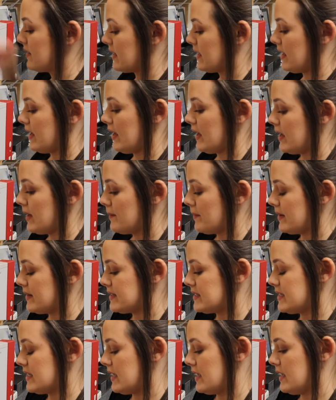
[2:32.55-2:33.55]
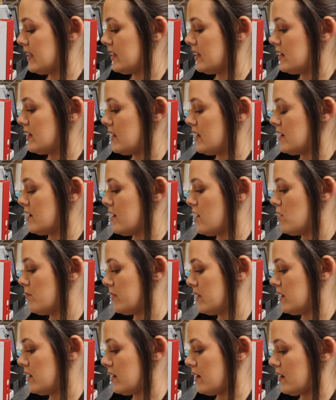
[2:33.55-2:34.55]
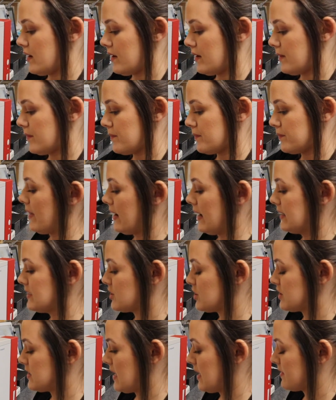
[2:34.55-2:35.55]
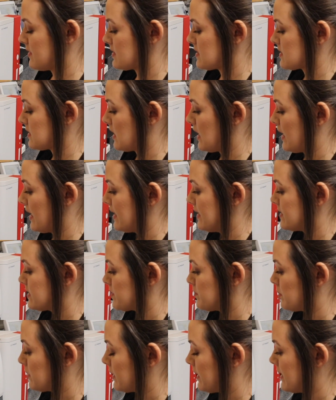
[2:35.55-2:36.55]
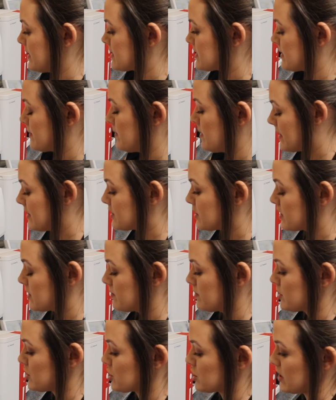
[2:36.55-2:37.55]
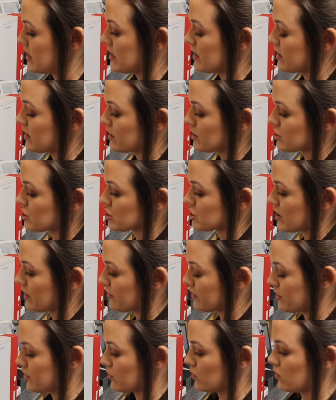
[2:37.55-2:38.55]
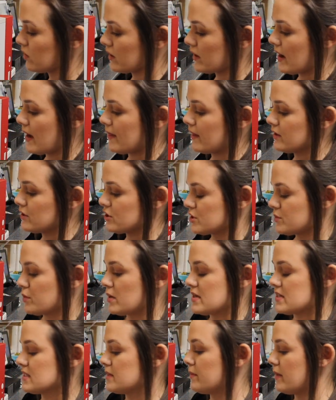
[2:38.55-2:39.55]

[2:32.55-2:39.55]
the Chem-10 and open it up. Then I just take the slides, place them into the machine, shut the door, and then just press the